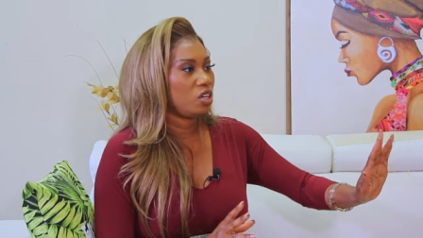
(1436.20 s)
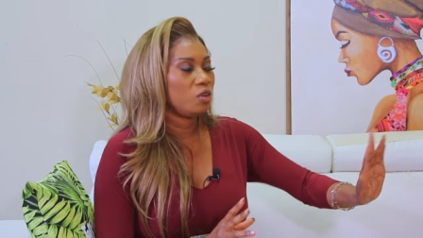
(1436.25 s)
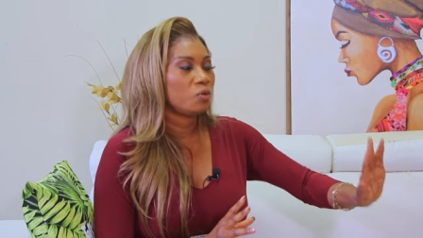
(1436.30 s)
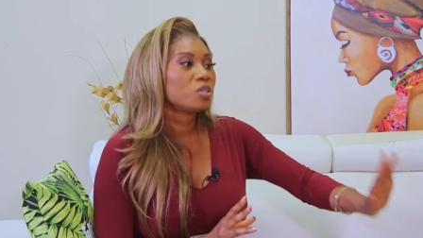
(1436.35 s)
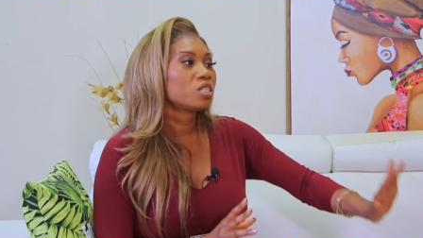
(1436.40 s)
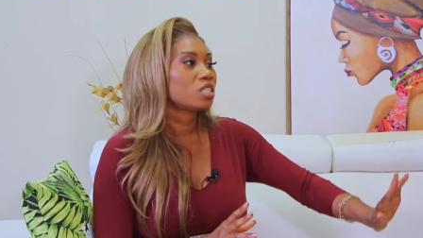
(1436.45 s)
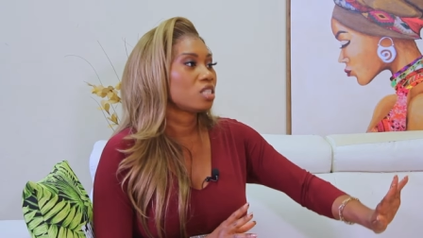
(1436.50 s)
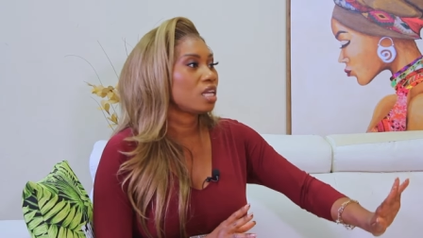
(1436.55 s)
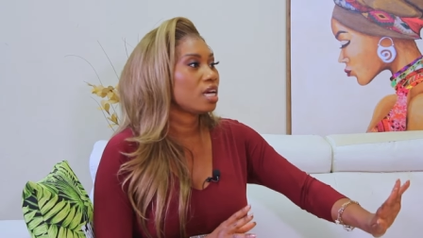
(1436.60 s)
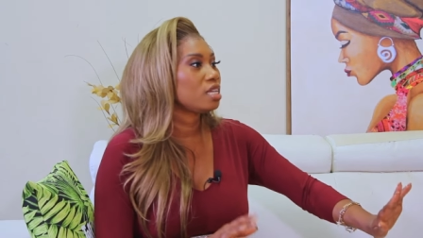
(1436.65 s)
it
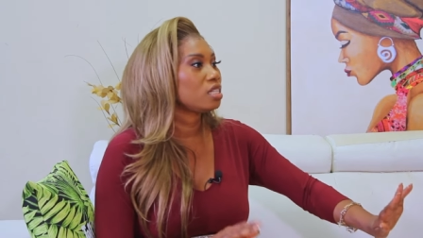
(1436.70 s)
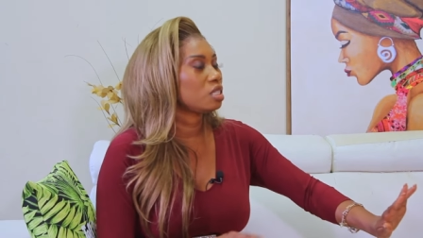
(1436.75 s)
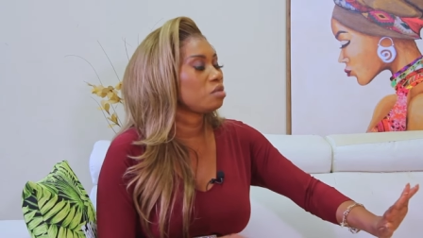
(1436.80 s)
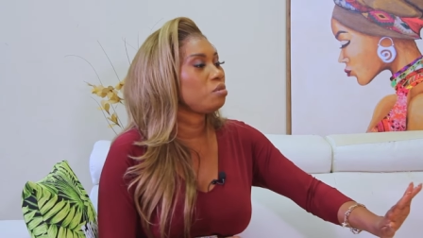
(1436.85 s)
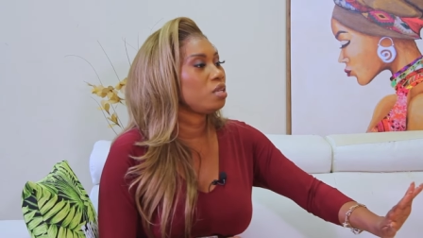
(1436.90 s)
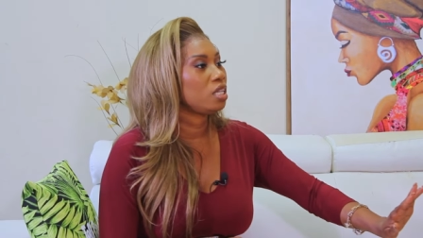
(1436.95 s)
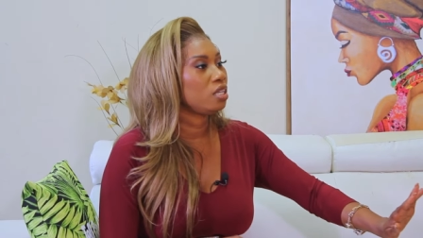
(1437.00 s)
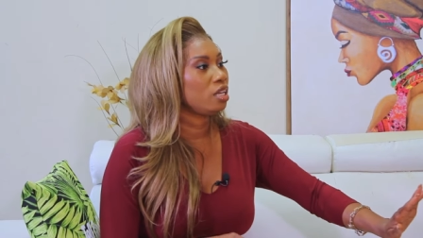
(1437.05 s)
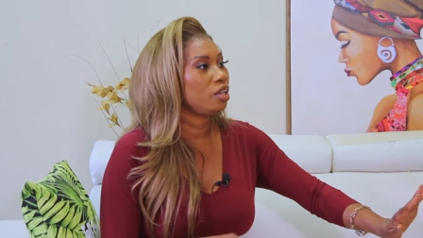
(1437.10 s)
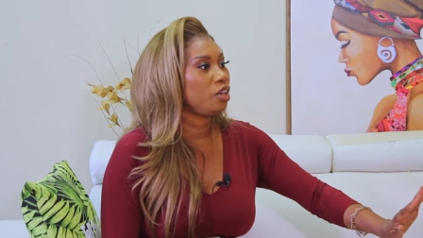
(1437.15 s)
was nice like
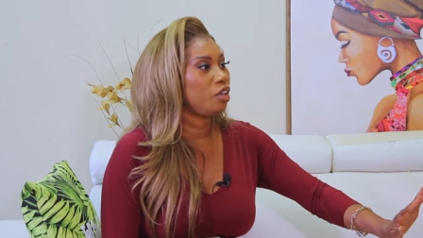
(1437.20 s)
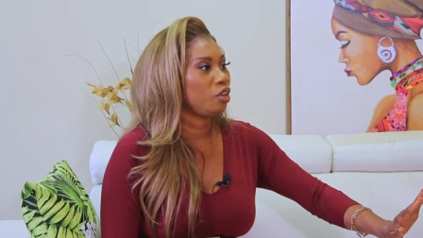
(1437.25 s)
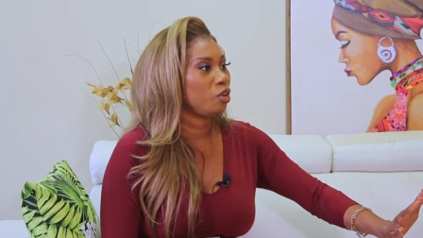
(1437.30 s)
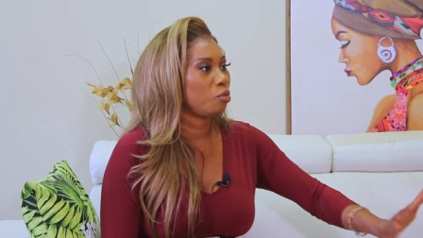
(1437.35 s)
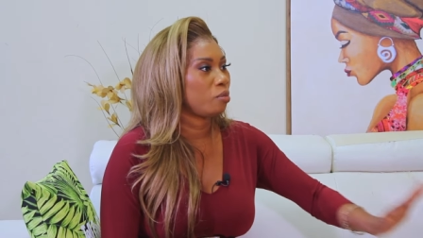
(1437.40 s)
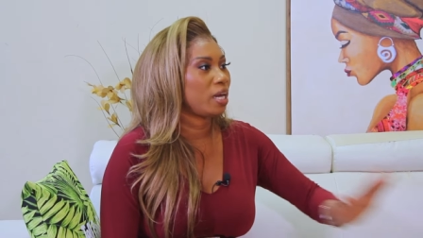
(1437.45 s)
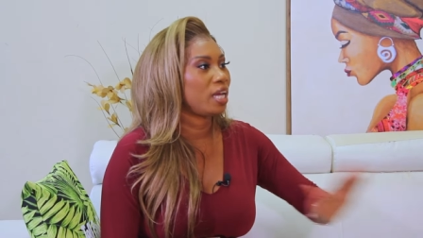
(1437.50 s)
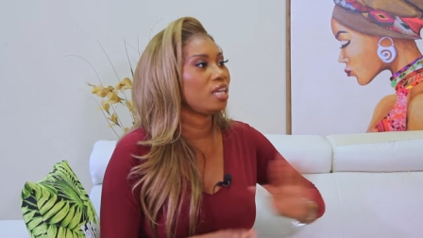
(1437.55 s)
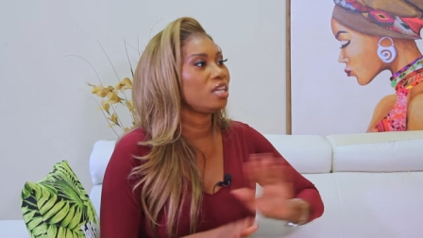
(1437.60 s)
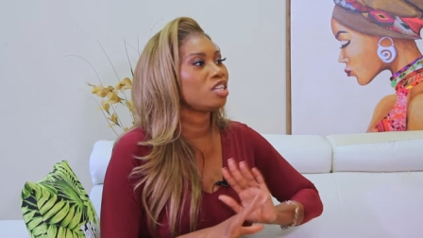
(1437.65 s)
meeting me. you.
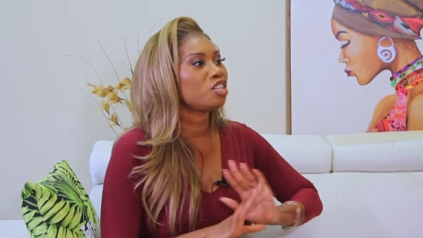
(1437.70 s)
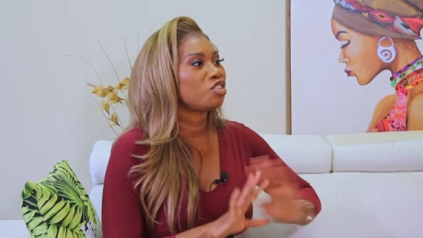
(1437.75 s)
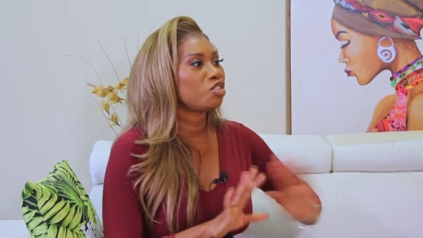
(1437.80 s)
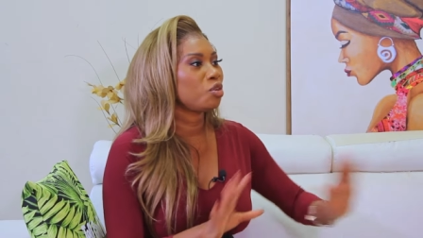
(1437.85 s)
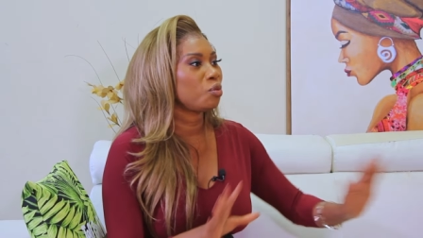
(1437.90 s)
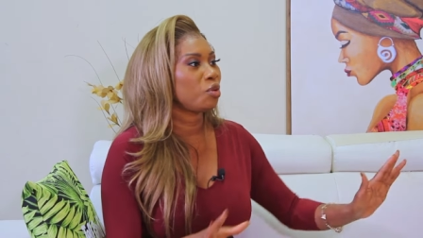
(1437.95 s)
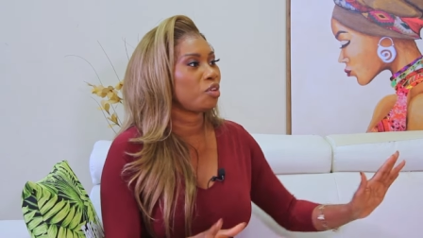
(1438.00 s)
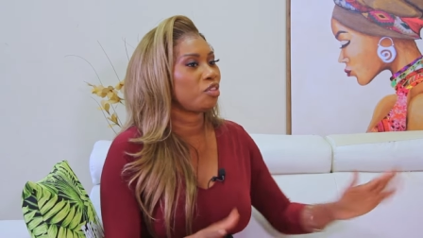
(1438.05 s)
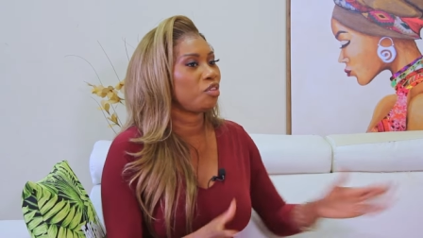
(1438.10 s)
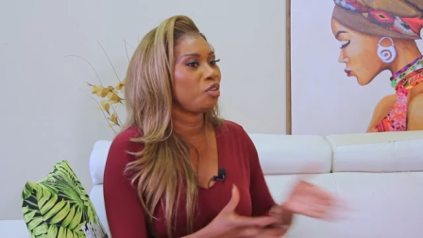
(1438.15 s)
My history
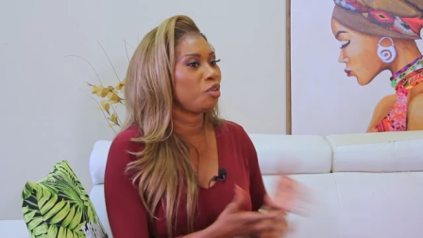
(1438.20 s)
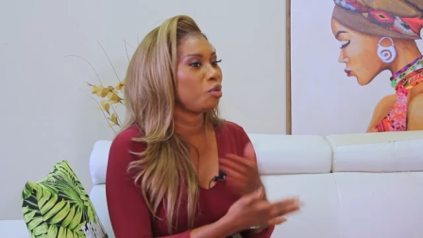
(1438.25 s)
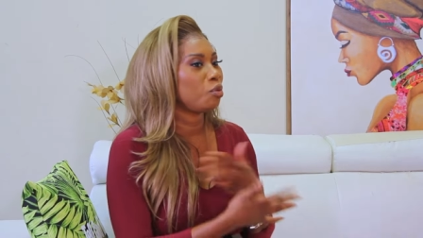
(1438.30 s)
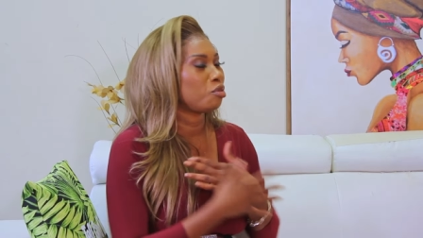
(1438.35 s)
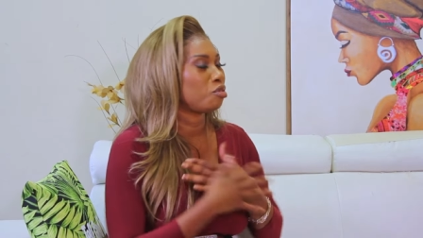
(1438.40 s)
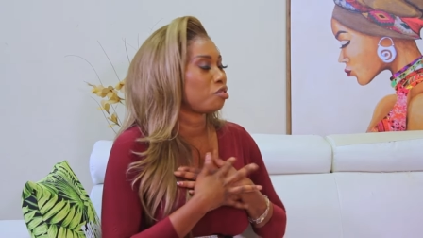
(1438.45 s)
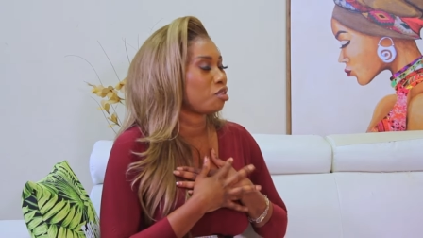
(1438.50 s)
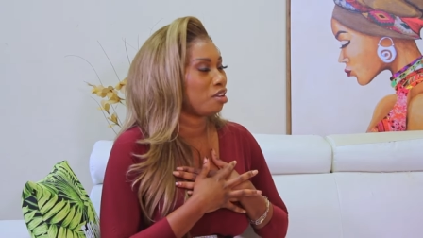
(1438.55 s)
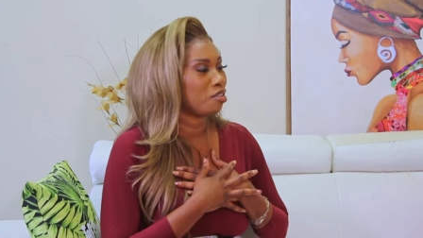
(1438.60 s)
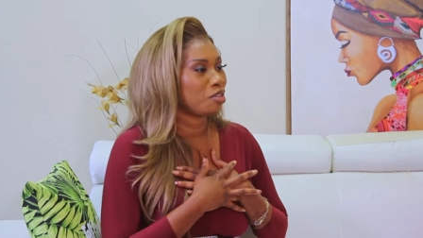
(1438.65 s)
with you
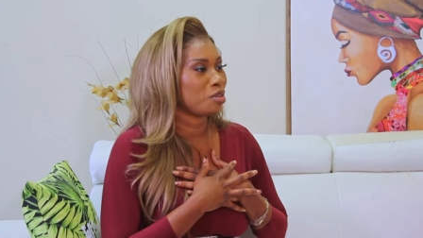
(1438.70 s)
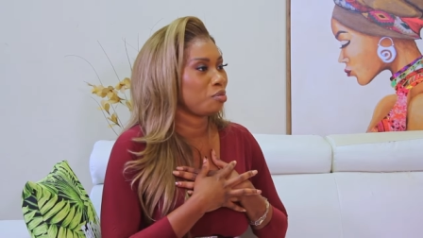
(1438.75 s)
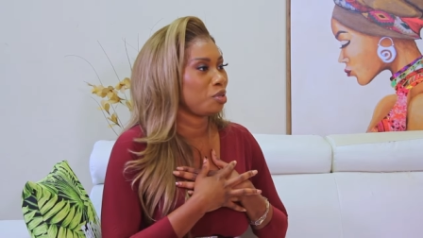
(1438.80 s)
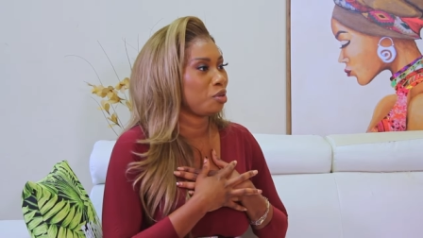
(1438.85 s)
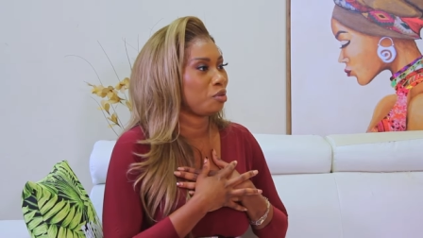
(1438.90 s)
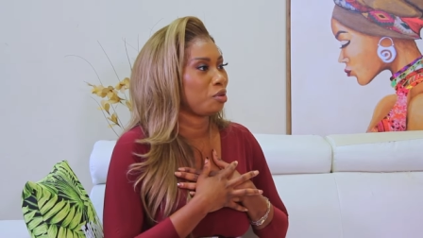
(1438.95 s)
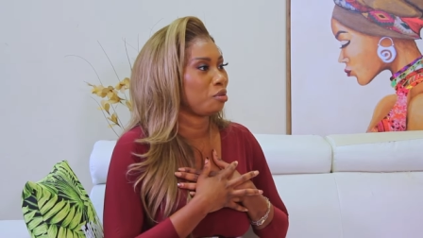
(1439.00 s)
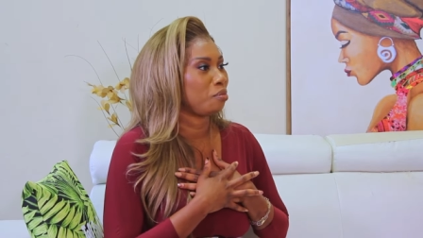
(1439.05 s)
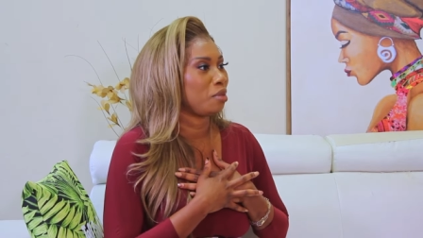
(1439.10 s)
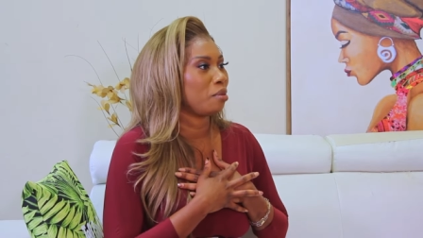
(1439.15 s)
will forever
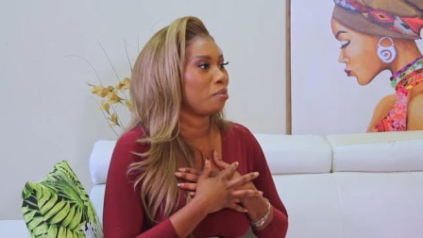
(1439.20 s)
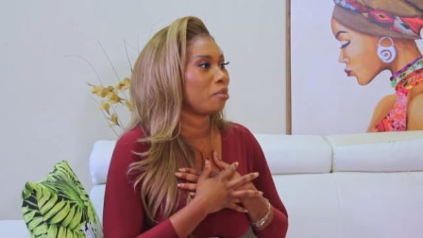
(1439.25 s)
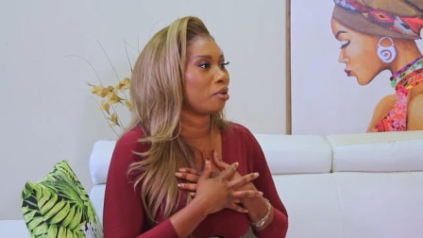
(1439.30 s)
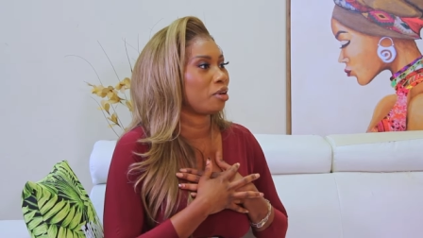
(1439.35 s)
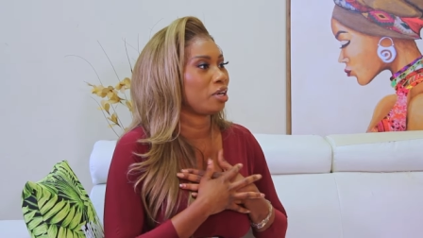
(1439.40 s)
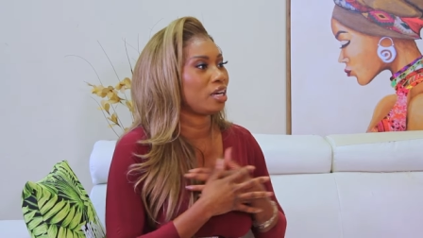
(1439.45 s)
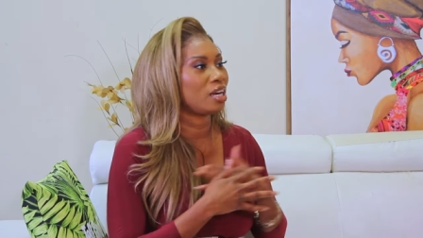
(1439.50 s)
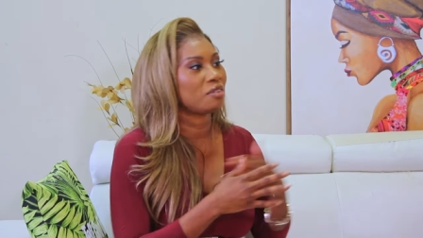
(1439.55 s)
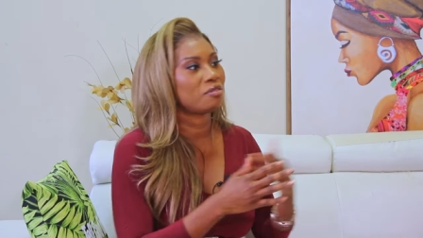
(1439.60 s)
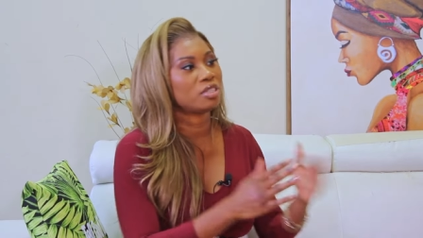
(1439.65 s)
be
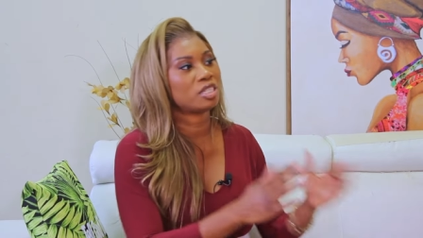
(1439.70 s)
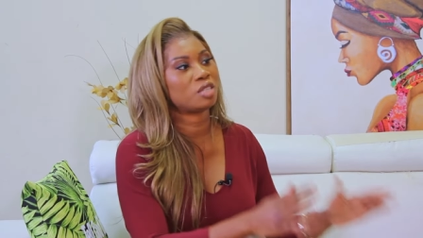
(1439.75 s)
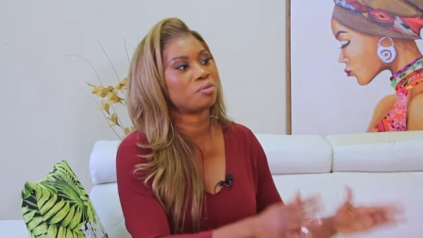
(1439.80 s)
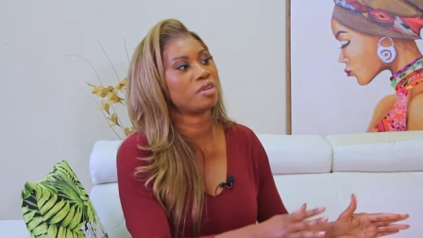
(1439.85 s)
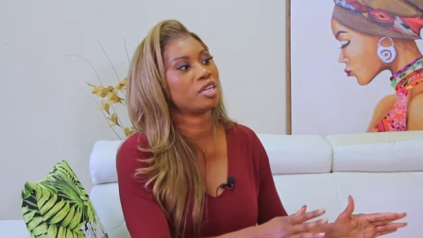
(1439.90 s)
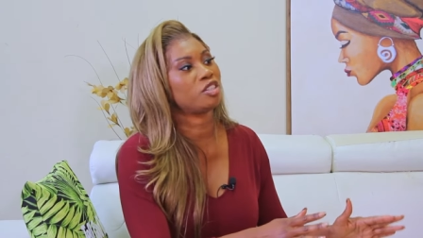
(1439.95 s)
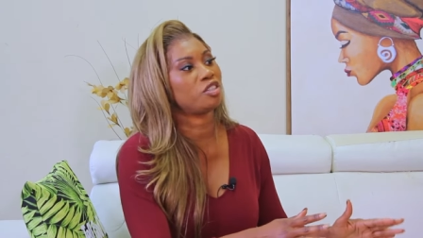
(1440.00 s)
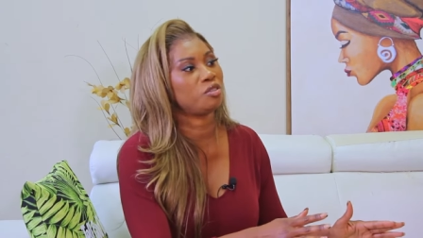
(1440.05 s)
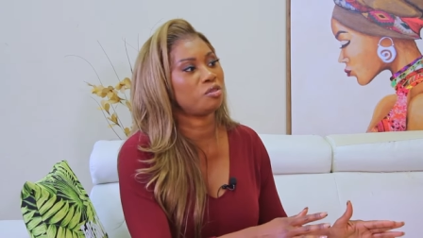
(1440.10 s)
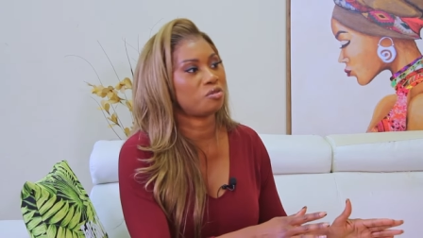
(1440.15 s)
remembered, and mm-hmm. I
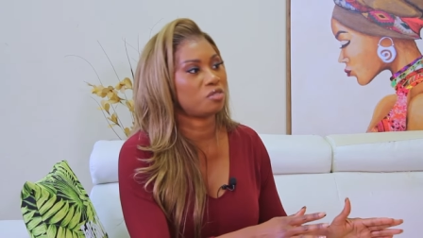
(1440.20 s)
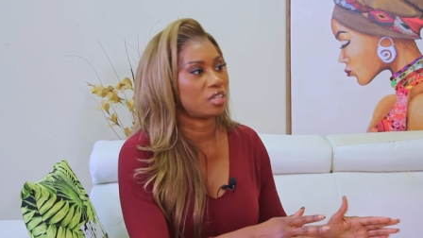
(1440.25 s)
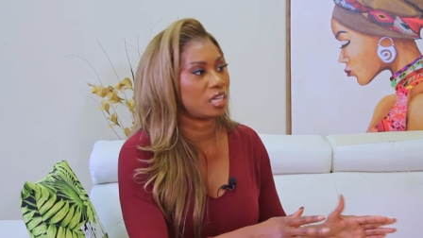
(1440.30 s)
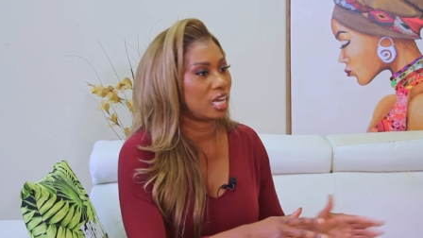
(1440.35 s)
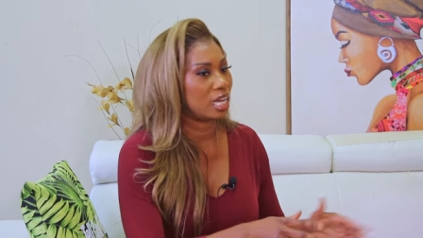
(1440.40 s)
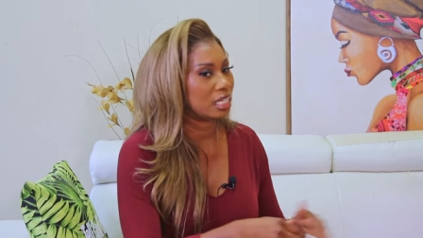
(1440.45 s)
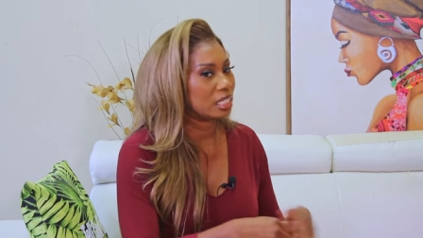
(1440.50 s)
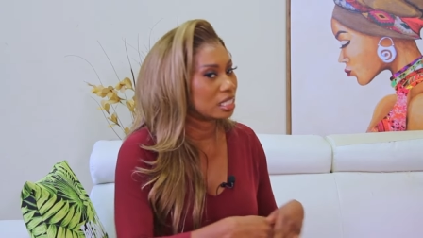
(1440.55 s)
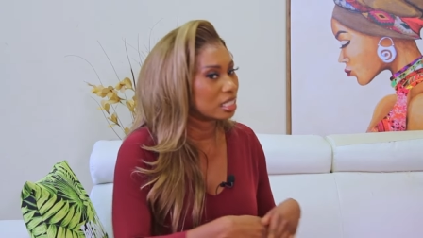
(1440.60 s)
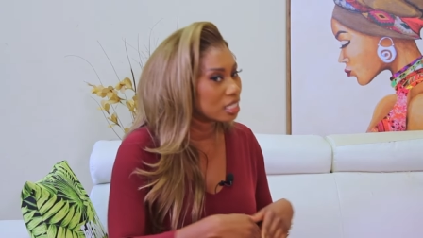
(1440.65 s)
respect you for
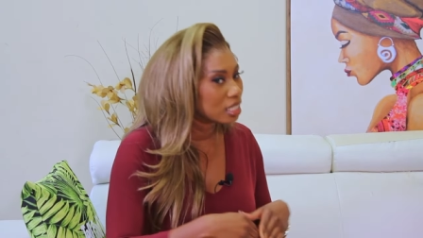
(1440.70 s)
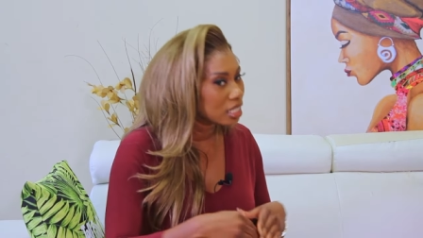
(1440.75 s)
that.